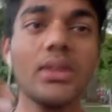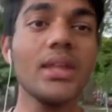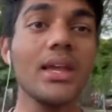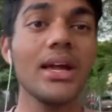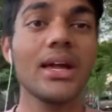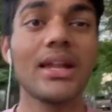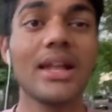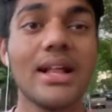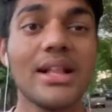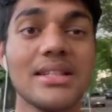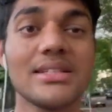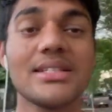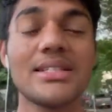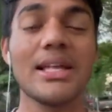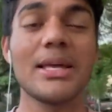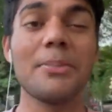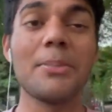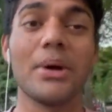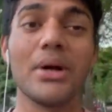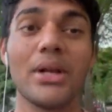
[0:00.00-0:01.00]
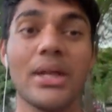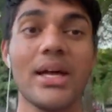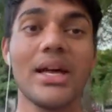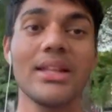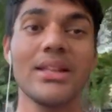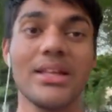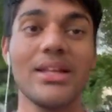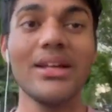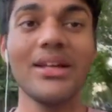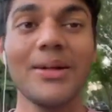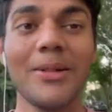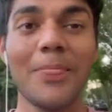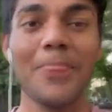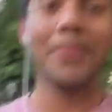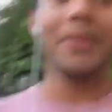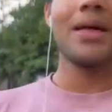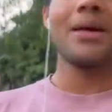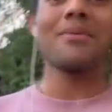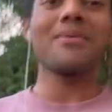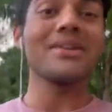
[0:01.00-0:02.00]
and i'll sleep early i think
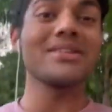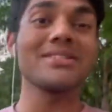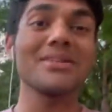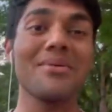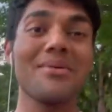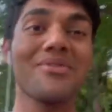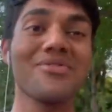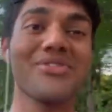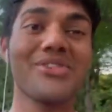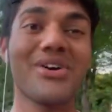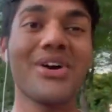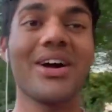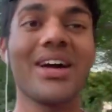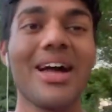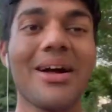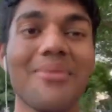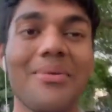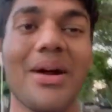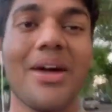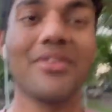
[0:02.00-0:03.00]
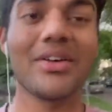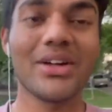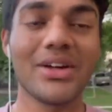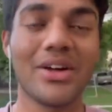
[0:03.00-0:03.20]
because i'm I'm having